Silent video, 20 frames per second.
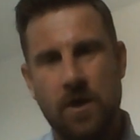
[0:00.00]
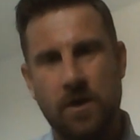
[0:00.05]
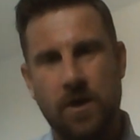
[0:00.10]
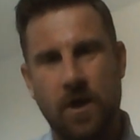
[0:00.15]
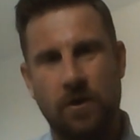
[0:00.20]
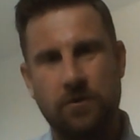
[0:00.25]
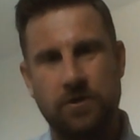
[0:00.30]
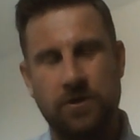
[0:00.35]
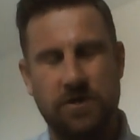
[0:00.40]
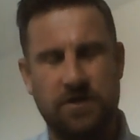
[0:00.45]

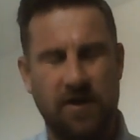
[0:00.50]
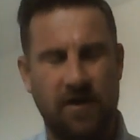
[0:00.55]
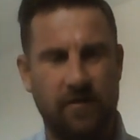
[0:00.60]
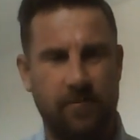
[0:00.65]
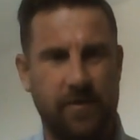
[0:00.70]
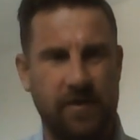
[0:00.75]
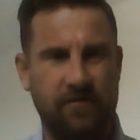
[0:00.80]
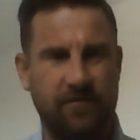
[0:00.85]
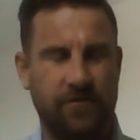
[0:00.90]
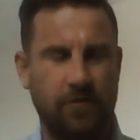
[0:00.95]
coaches that I've
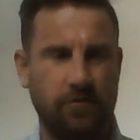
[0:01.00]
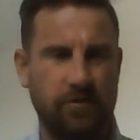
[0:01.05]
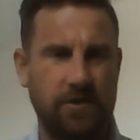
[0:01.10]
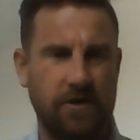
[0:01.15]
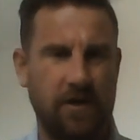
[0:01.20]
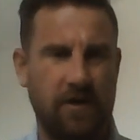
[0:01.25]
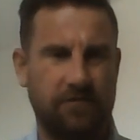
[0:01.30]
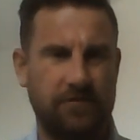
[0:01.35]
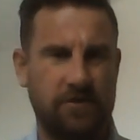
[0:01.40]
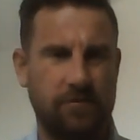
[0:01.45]
been
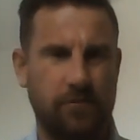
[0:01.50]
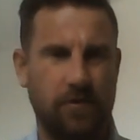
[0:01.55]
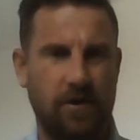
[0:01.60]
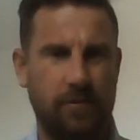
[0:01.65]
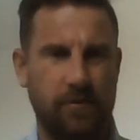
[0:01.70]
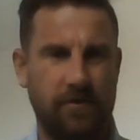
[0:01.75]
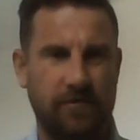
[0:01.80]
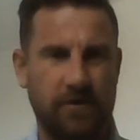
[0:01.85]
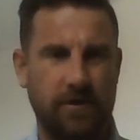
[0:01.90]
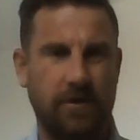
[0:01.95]
fortunate enough to
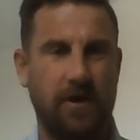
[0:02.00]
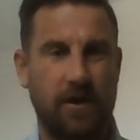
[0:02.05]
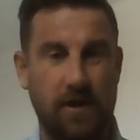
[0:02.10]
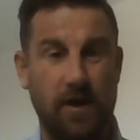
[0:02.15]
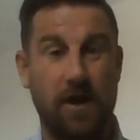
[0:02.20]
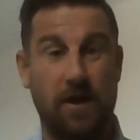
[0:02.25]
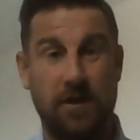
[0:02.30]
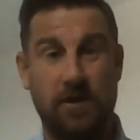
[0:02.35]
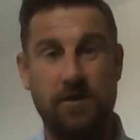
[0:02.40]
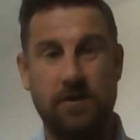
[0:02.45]
work with and
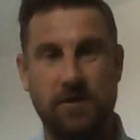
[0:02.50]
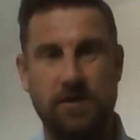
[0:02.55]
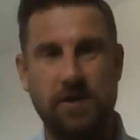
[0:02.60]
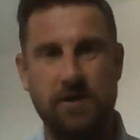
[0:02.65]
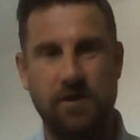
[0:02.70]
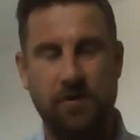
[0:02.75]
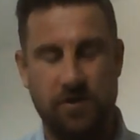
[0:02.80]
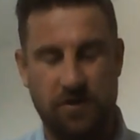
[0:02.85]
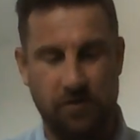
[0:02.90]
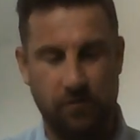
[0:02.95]

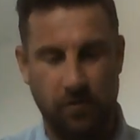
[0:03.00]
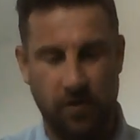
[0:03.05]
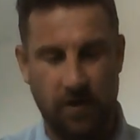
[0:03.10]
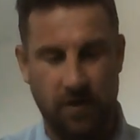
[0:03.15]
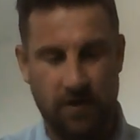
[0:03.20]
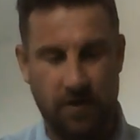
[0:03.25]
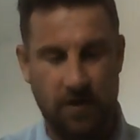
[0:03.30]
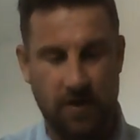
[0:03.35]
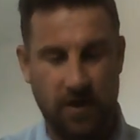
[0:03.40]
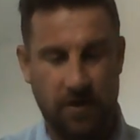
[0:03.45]
continue to
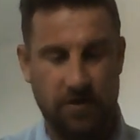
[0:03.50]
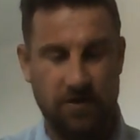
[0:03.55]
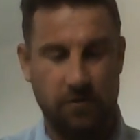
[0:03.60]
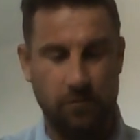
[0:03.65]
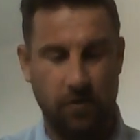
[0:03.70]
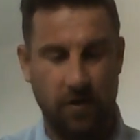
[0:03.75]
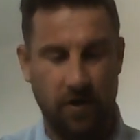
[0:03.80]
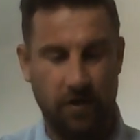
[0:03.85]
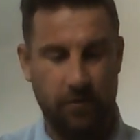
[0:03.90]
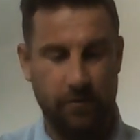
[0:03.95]

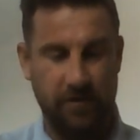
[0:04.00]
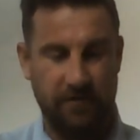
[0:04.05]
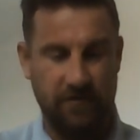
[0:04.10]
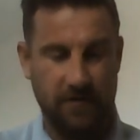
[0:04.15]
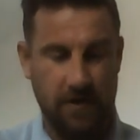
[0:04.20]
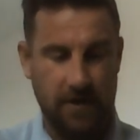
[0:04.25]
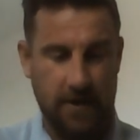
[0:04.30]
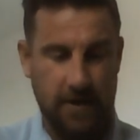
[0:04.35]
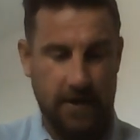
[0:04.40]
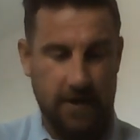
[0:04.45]
work with,
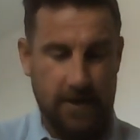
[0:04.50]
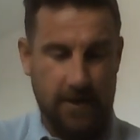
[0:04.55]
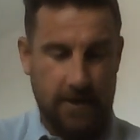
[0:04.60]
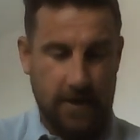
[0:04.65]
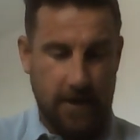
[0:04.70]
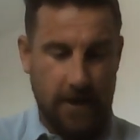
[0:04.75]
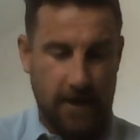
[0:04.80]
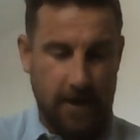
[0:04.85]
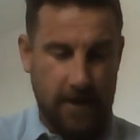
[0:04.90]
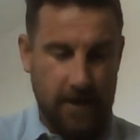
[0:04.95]

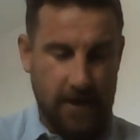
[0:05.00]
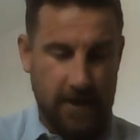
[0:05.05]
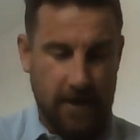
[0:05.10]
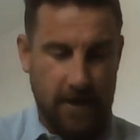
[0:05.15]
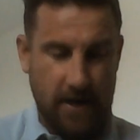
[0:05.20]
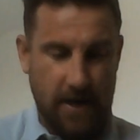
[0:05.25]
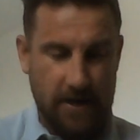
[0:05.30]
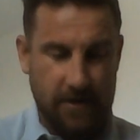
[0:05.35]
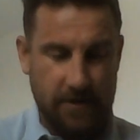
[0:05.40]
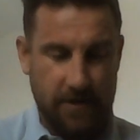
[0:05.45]

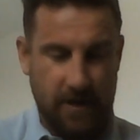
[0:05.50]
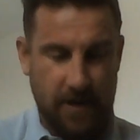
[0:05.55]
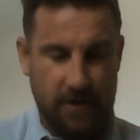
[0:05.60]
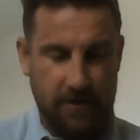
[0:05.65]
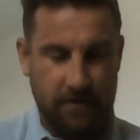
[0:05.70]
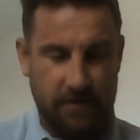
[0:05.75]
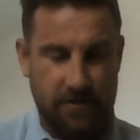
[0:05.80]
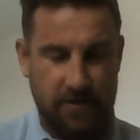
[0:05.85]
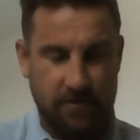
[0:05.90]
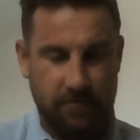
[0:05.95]

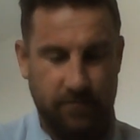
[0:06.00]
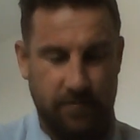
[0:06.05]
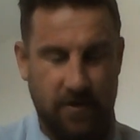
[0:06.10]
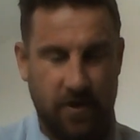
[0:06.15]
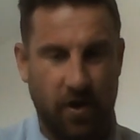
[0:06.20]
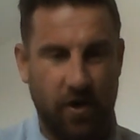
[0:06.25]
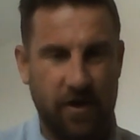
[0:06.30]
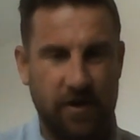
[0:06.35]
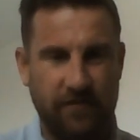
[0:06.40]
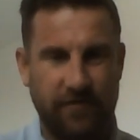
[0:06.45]
and some
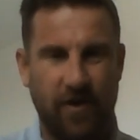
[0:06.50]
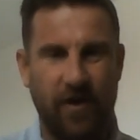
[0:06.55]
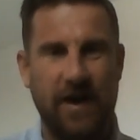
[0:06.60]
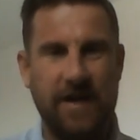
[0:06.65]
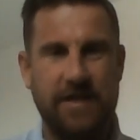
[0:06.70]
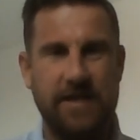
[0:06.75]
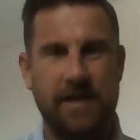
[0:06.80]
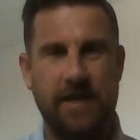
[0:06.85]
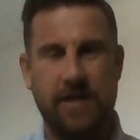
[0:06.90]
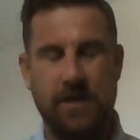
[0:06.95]
kind of
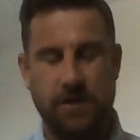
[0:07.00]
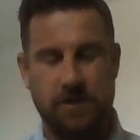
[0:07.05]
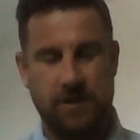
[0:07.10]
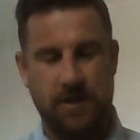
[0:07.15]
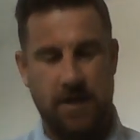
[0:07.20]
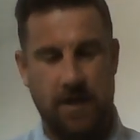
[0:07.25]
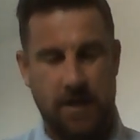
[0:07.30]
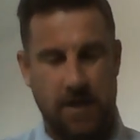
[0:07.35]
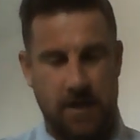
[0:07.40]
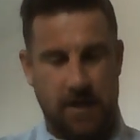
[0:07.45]
ideas.
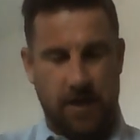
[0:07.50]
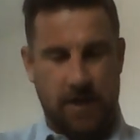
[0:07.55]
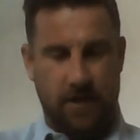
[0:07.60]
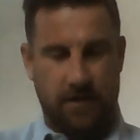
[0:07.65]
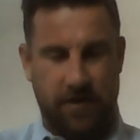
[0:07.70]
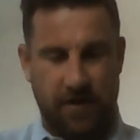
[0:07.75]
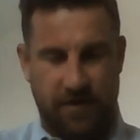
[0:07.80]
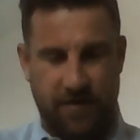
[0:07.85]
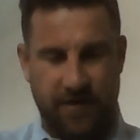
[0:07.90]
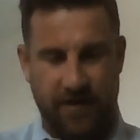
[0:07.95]

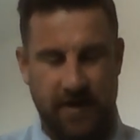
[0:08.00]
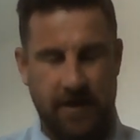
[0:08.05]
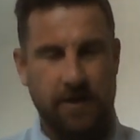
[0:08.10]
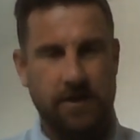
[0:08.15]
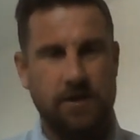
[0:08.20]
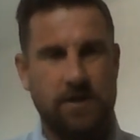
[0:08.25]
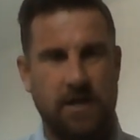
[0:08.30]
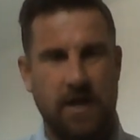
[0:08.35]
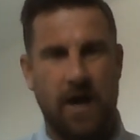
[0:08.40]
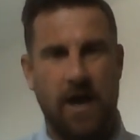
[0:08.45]
The
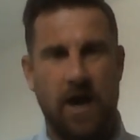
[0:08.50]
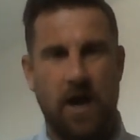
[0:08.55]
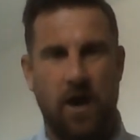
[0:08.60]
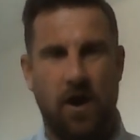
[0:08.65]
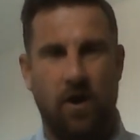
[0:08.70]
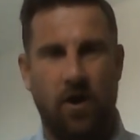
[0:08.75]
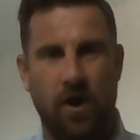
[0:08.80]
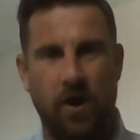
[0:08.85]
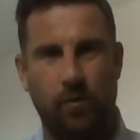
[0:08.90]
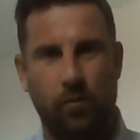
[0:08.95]
things that
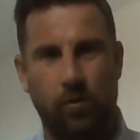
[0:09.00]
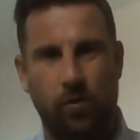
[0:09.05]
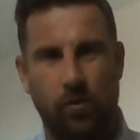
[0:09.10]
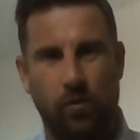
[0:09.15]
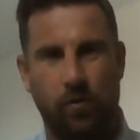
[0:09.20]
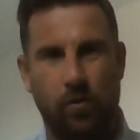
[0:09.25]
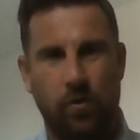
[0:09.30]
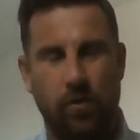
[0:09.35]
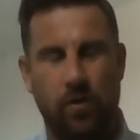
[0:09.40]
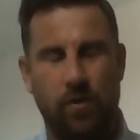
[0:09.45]
I
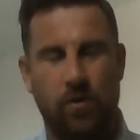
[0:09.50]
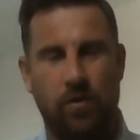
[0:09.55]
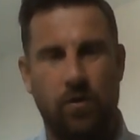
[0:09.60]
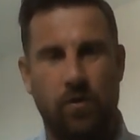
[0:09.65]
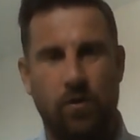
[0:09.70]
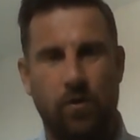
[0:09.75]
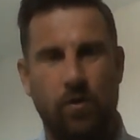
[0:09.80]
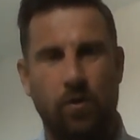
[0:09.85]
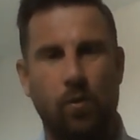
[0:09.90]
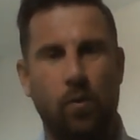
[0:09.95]
will
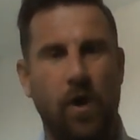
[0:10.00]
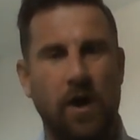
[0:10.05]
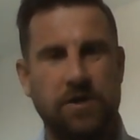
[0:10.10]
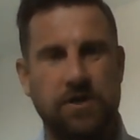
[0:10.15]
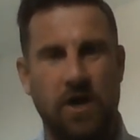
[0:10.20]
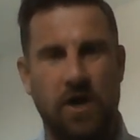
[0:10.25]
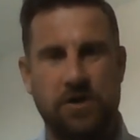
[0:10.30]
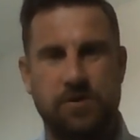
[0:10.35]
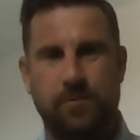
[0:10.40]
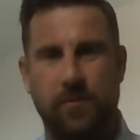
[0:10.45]
always
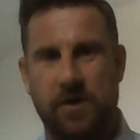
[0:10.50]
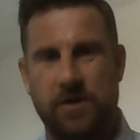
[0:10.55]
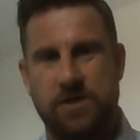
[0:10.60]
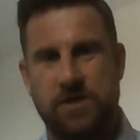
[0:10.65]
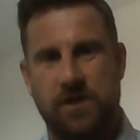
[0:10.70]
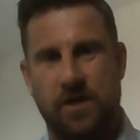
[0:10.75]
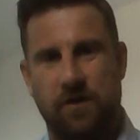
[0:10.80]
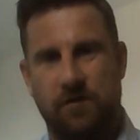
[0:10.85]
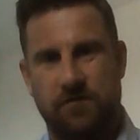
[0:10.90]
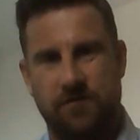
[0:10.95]
ask
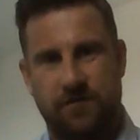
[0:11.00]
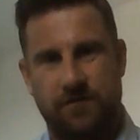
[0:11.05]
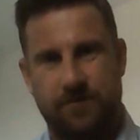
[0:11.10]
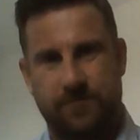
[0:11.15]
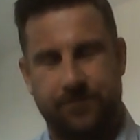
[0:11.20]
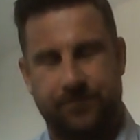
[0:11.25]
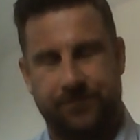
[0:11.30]
myself